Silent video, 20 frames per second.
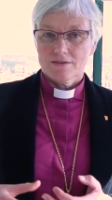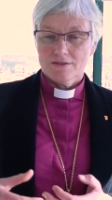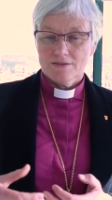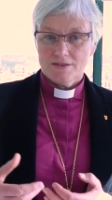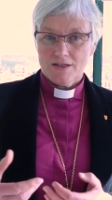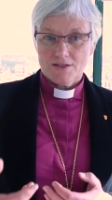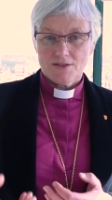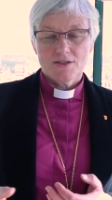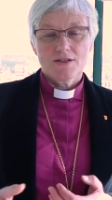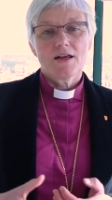
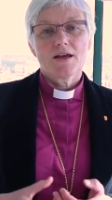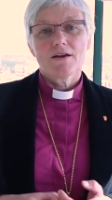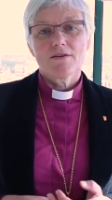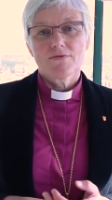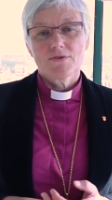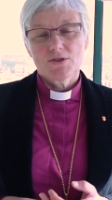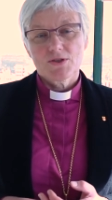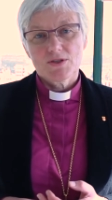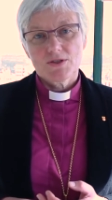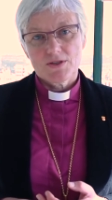doesn't
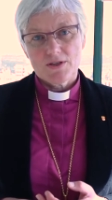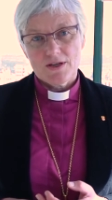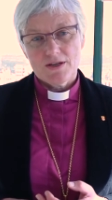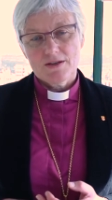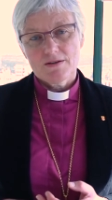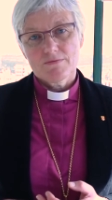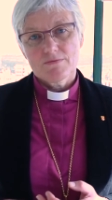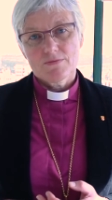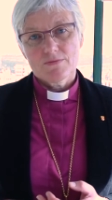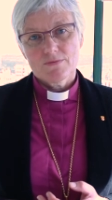
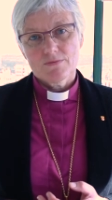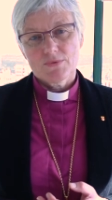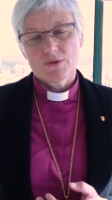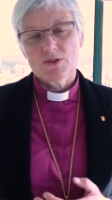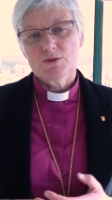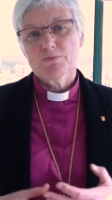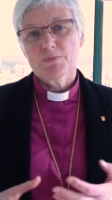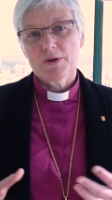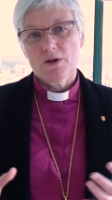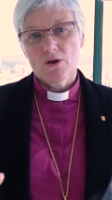
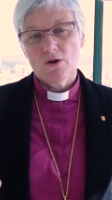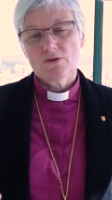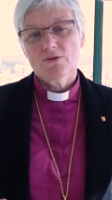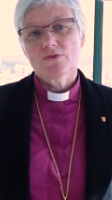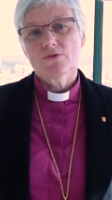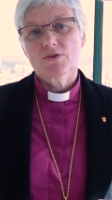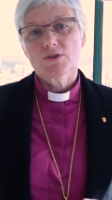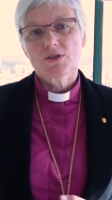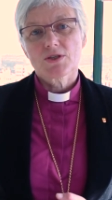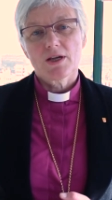belong
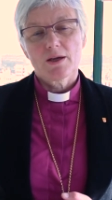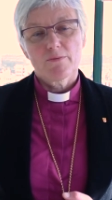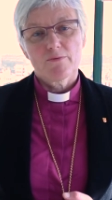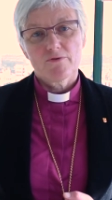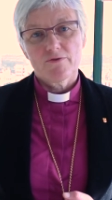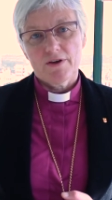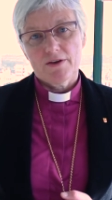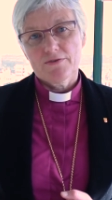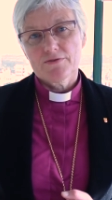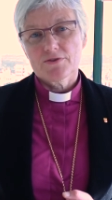to the same
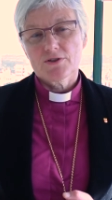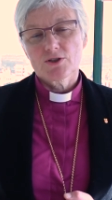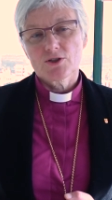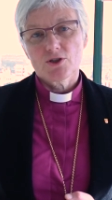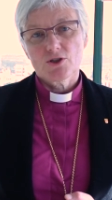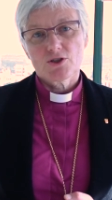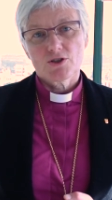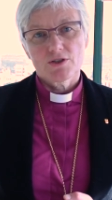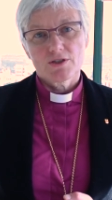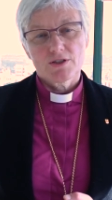faith
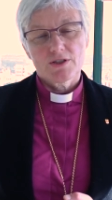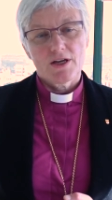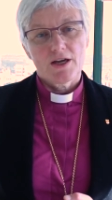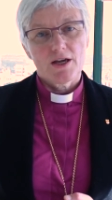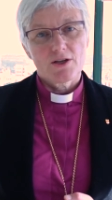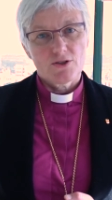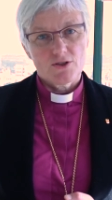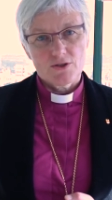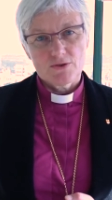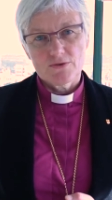tradition
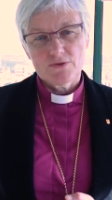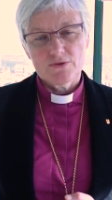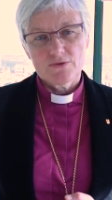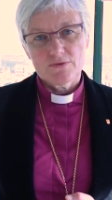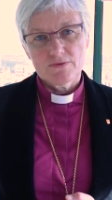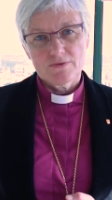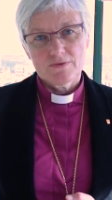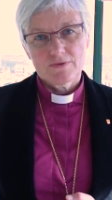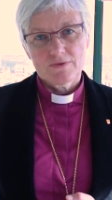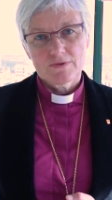as you
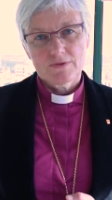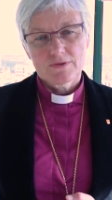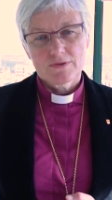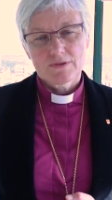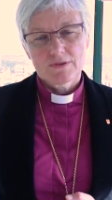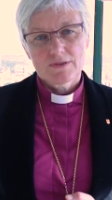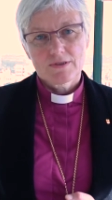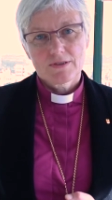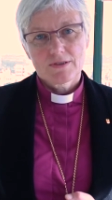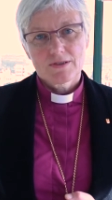do?
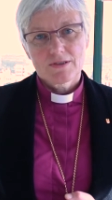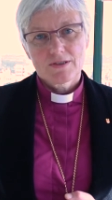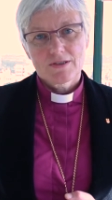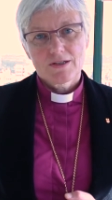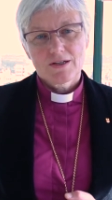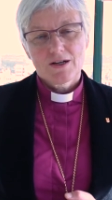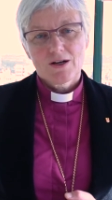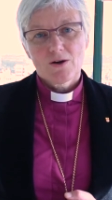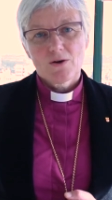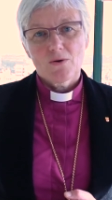
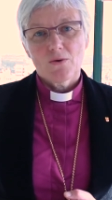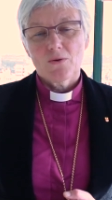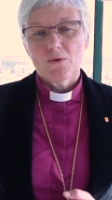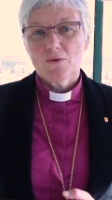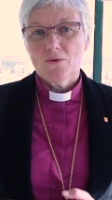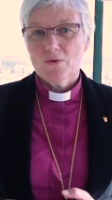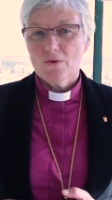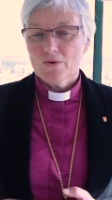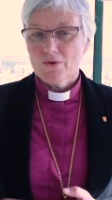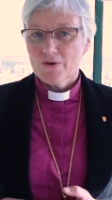
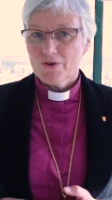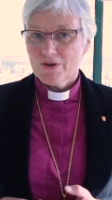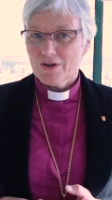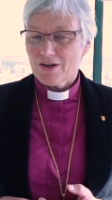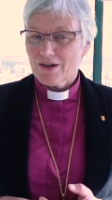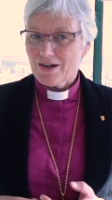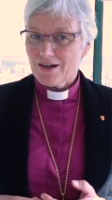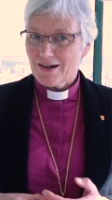Or